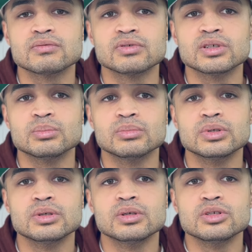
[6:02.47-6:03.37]
from
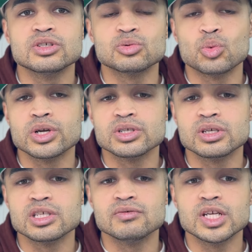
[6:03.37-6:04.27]
just watching
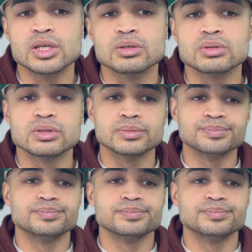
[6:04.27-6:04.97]
his videos.